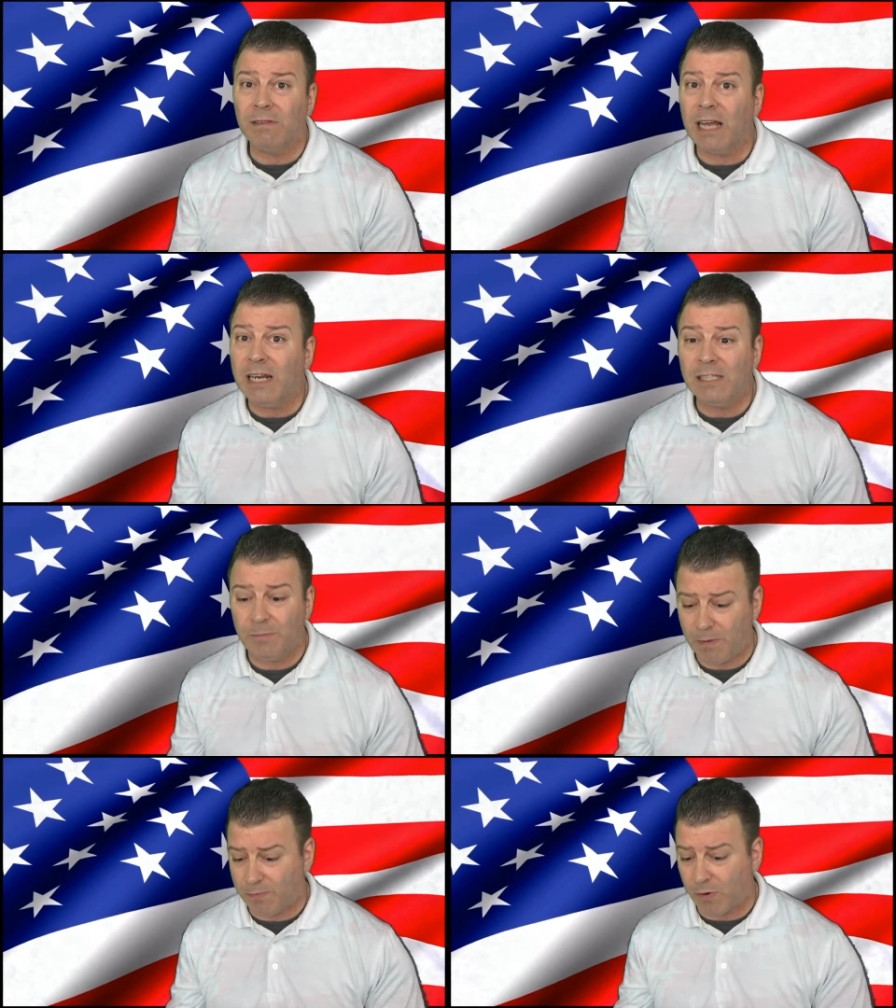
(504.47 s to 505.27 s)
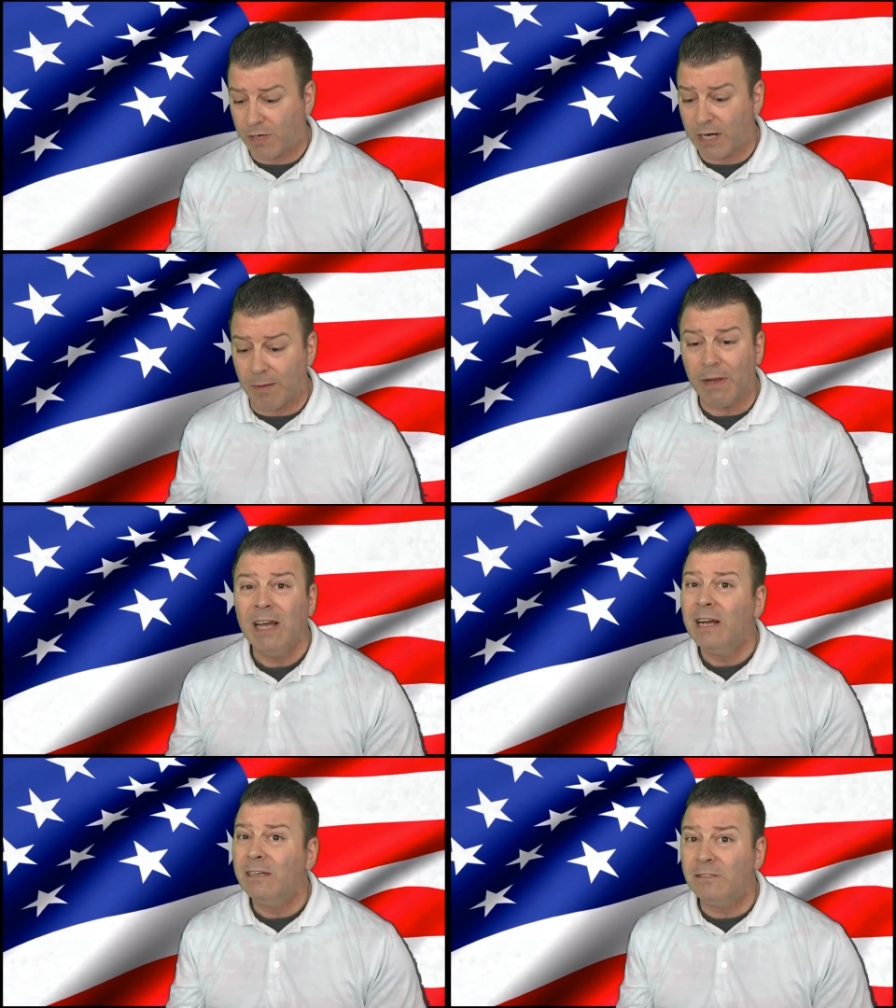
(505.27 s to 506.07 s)
They need to be broken up.
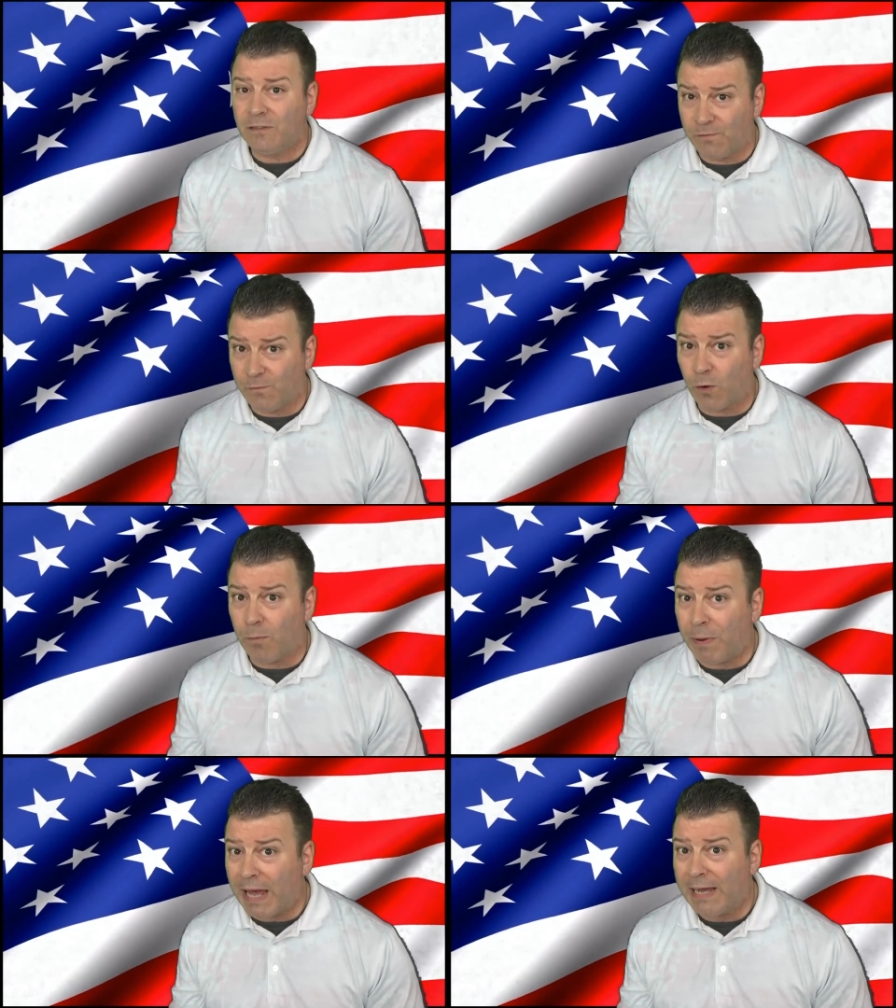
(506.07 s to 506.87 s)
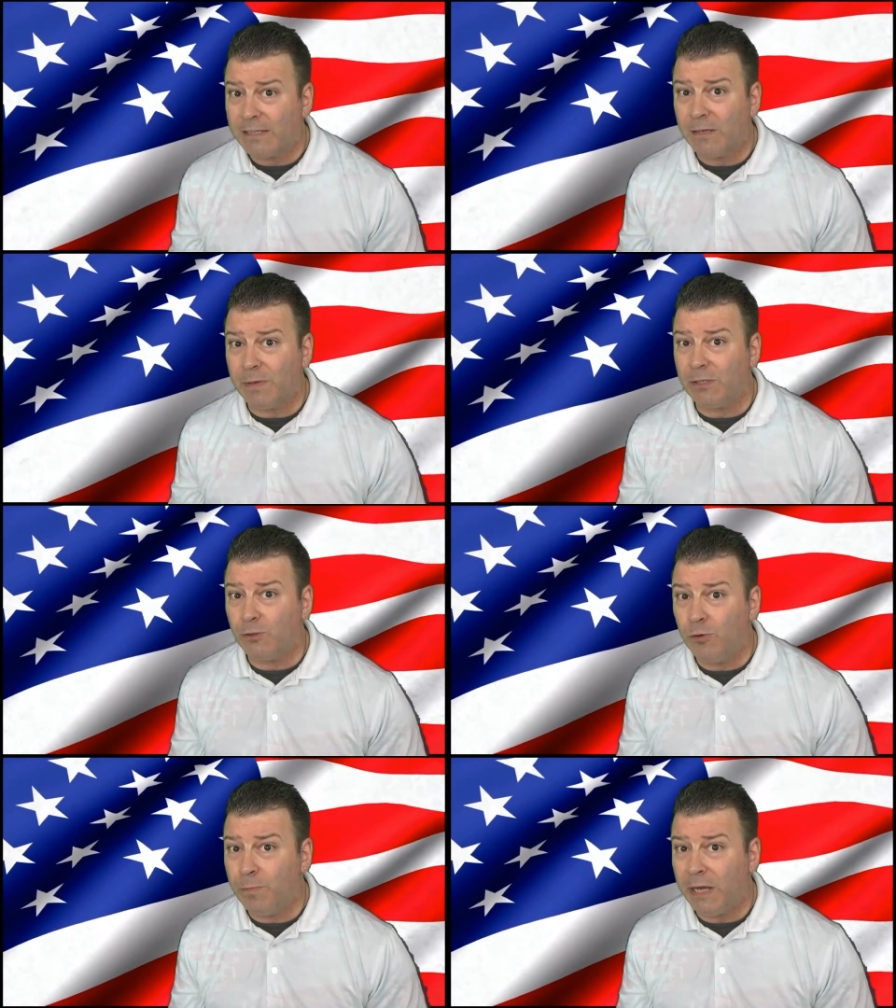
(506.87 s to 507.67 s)
For a bank to be
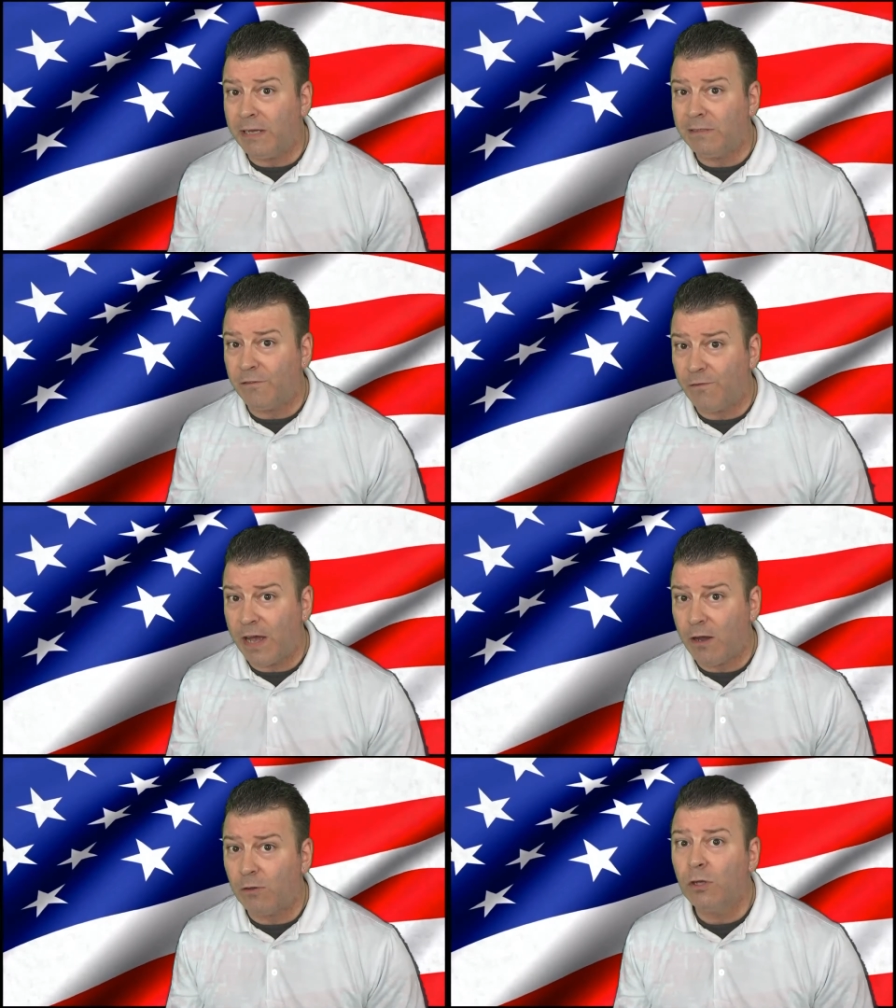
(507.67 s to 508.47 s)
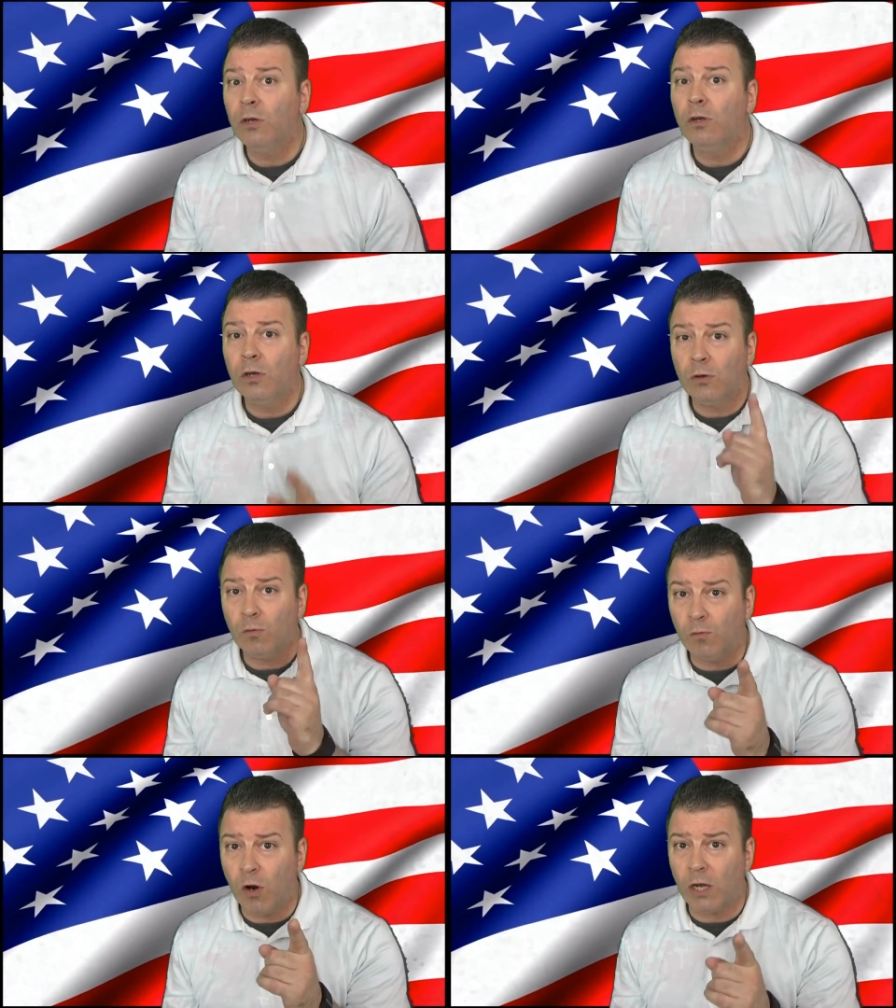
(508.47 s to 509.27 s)
too big to fail,
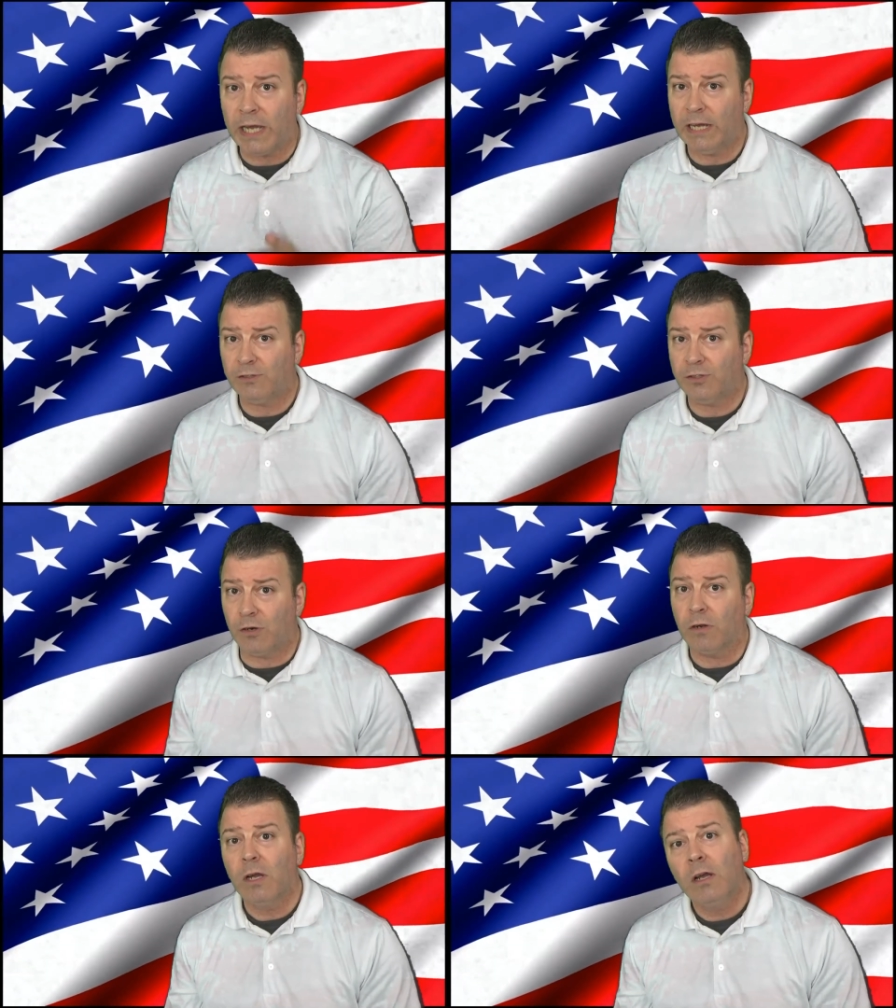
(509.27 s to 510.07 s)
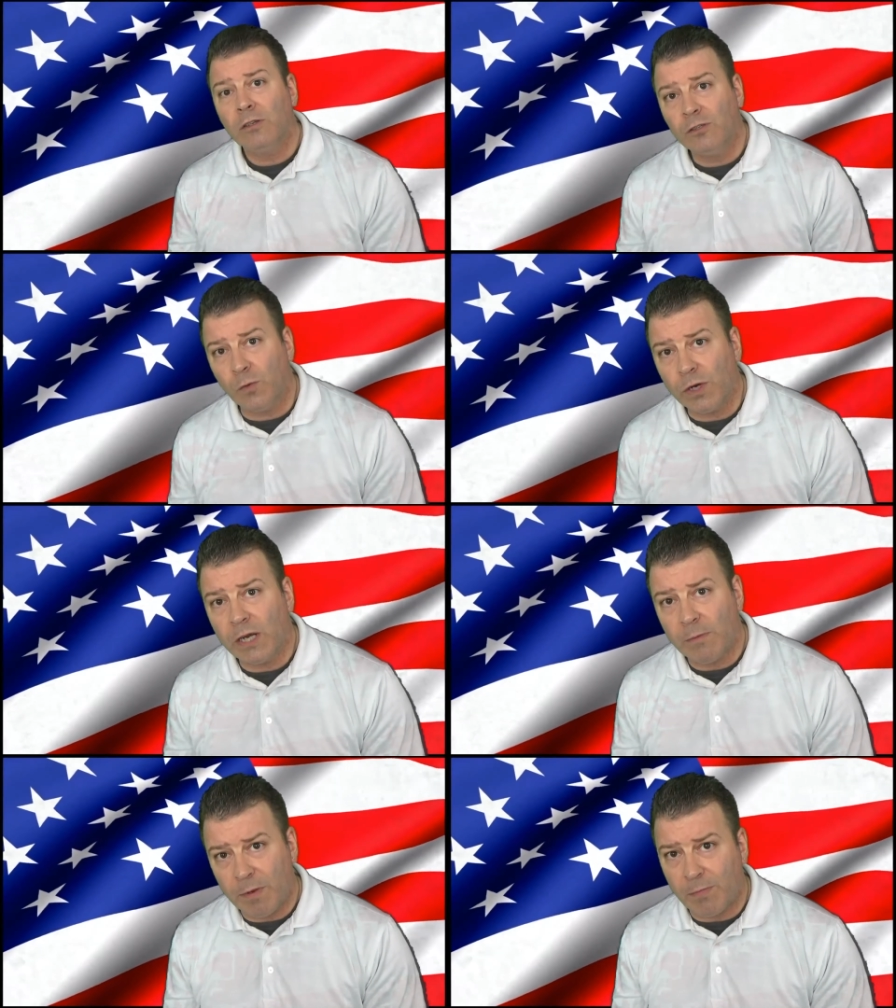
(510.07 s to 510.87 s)
wrong answer. So we're
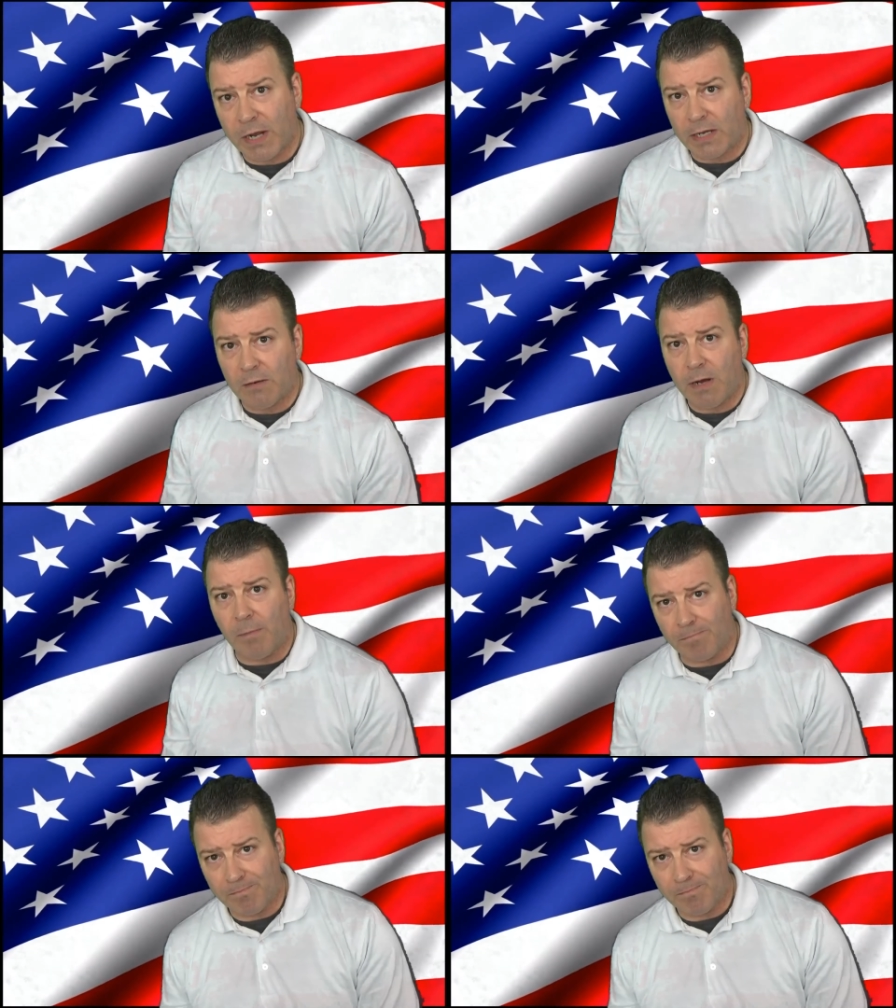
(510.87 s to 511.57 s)
going to be breaking them up.